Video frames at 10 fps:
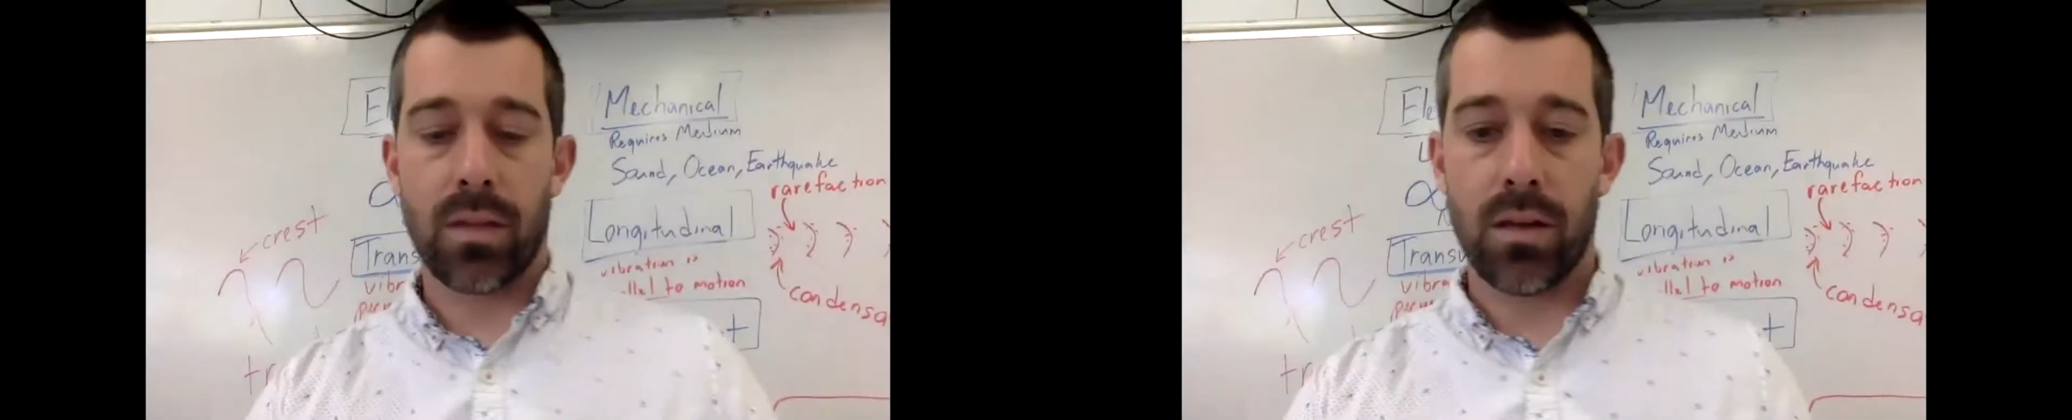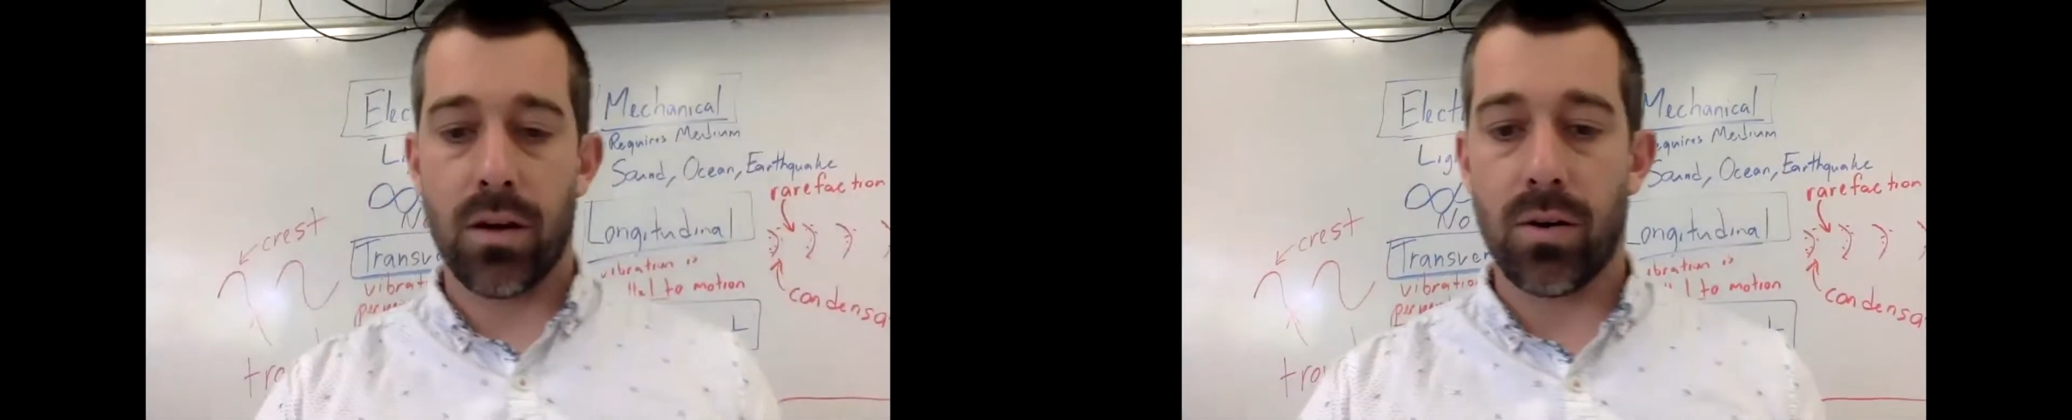
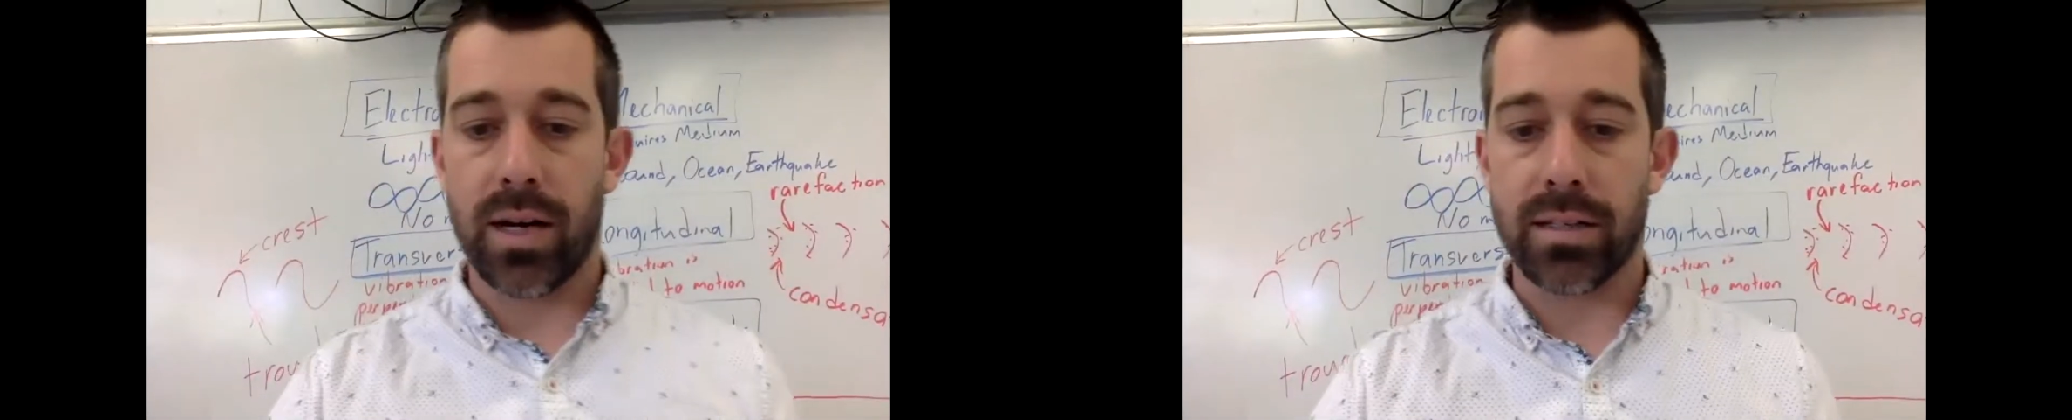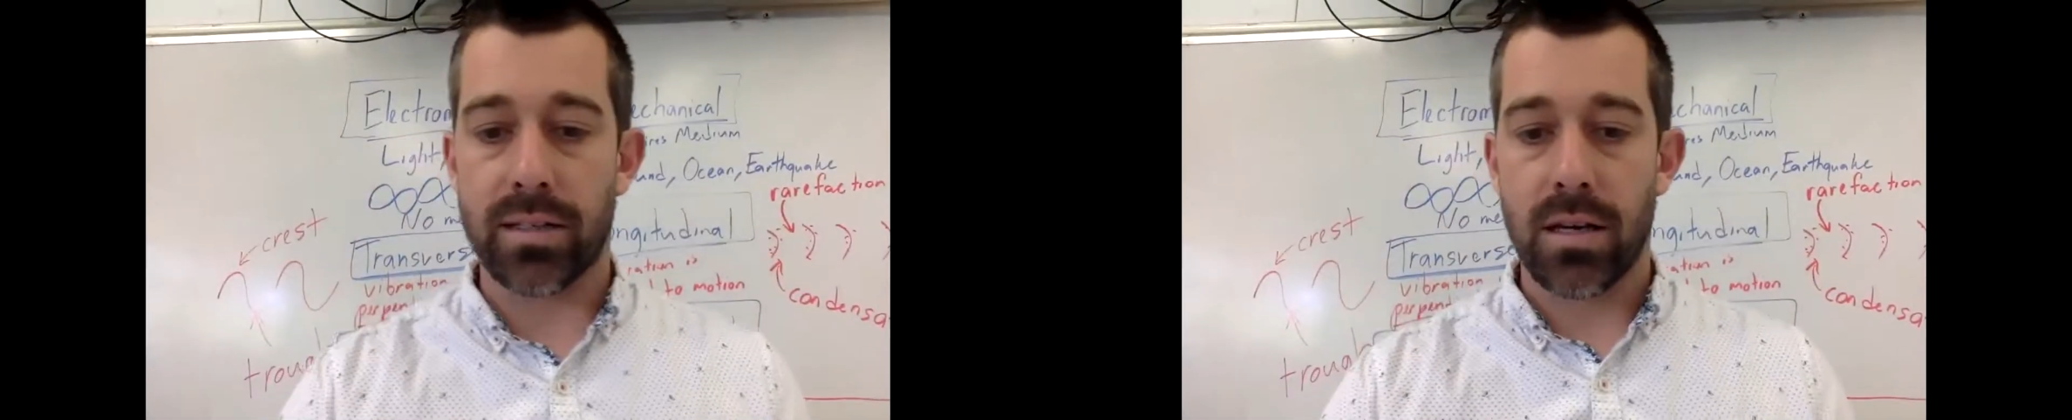All
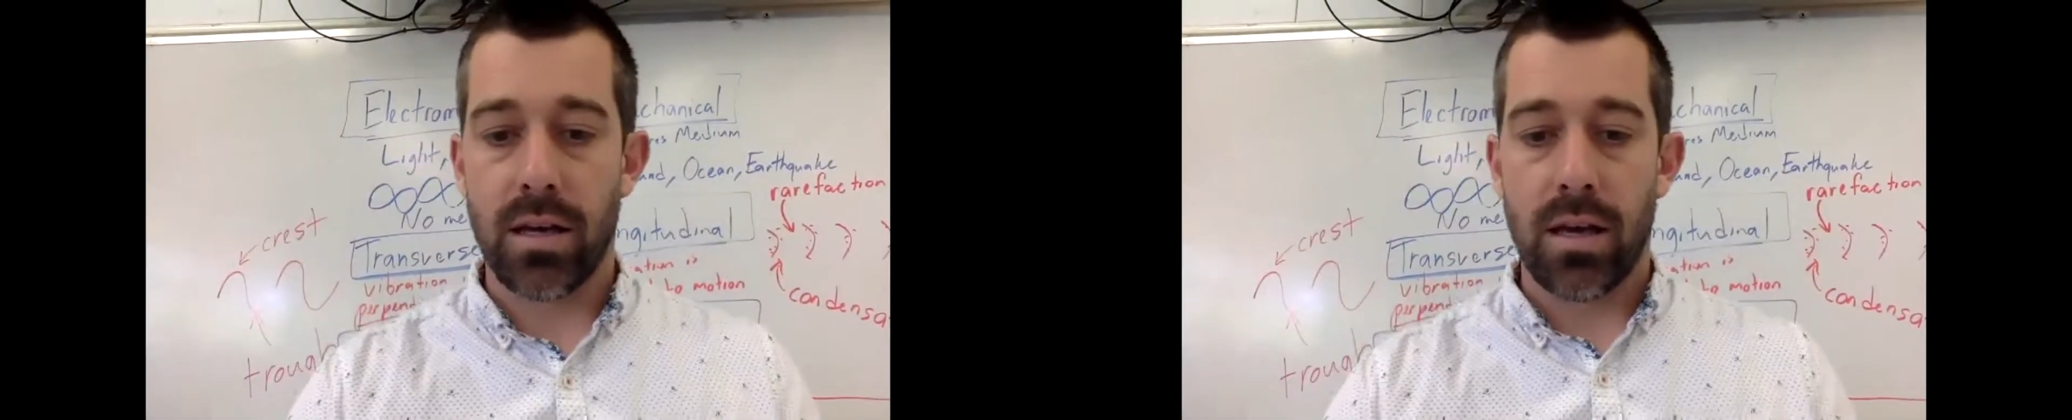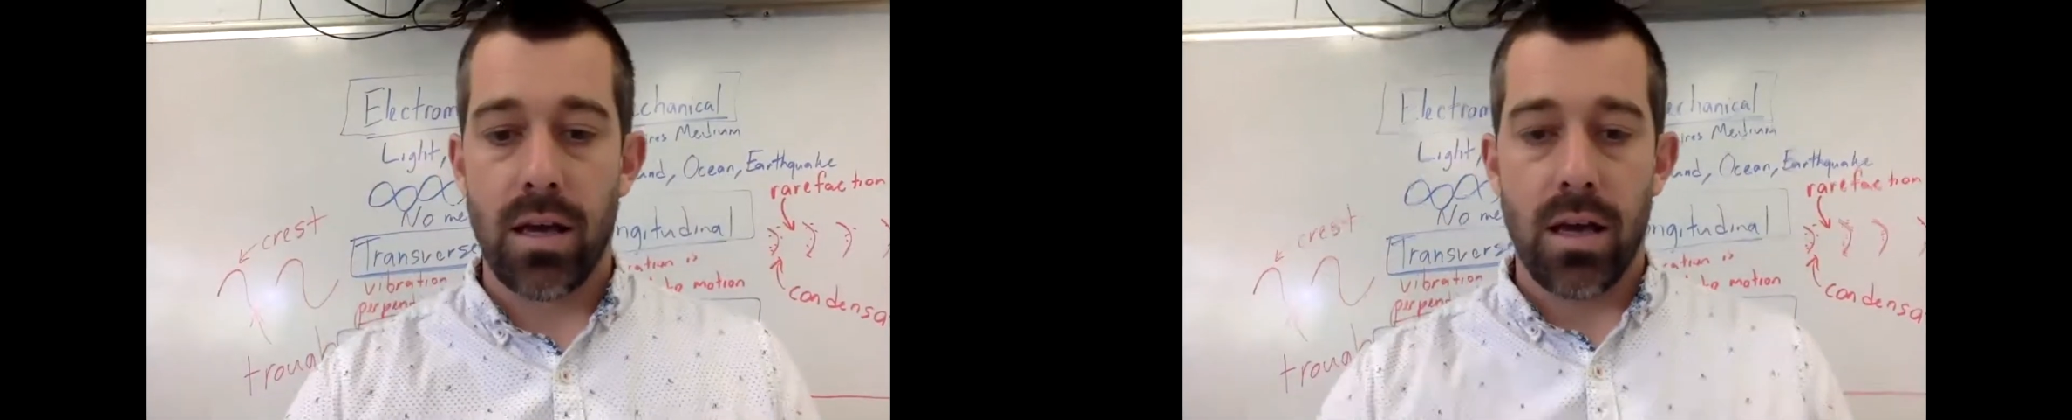right,
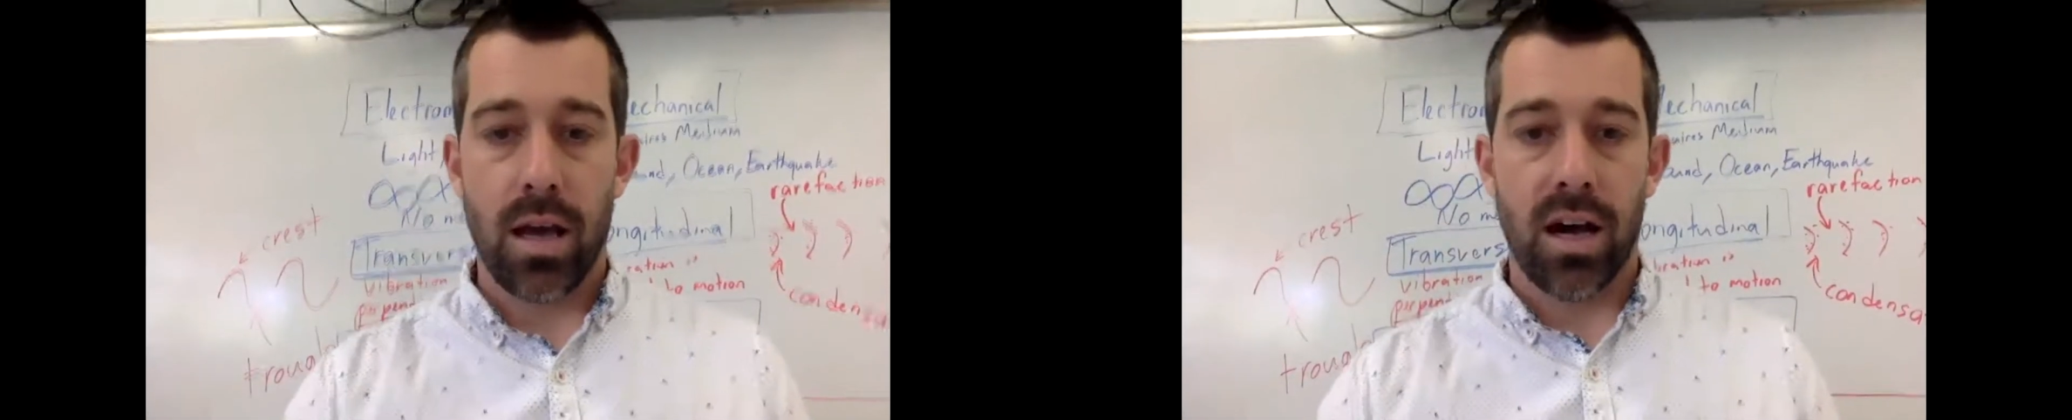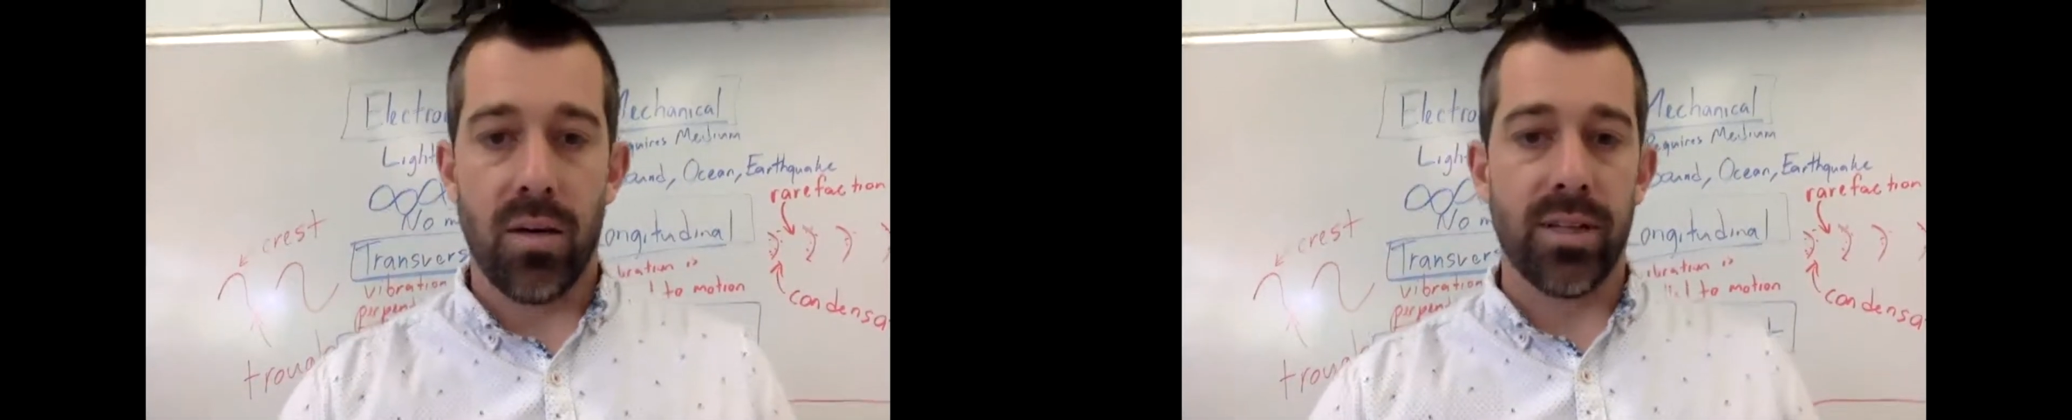
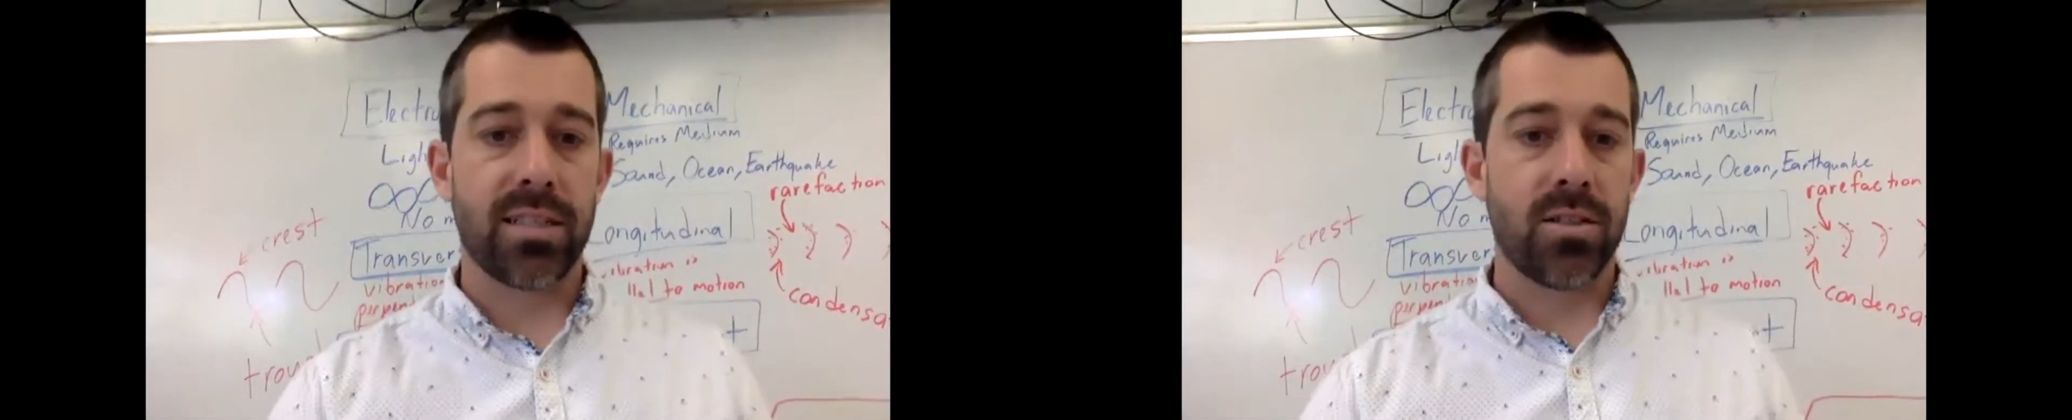let's